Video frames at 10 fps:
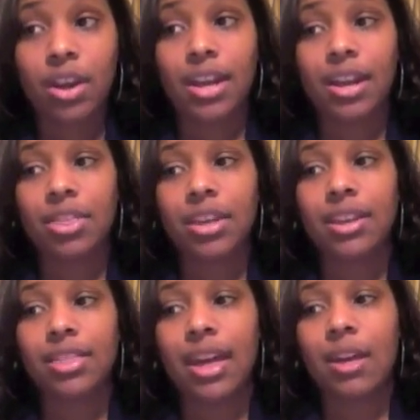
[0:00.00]
And I
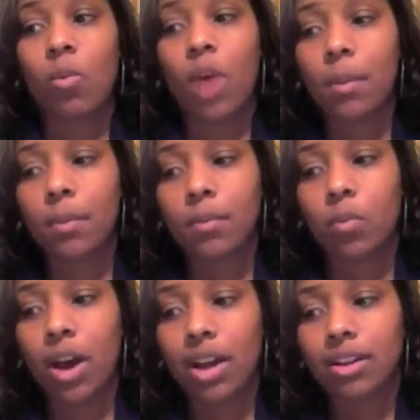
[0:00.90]
think that
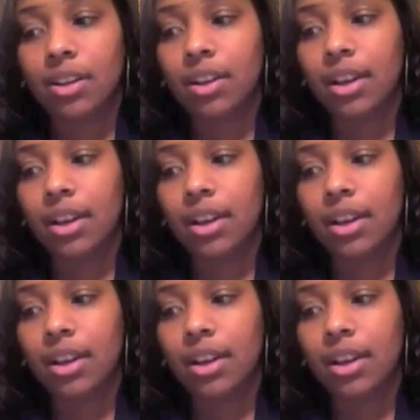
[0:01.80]
Juan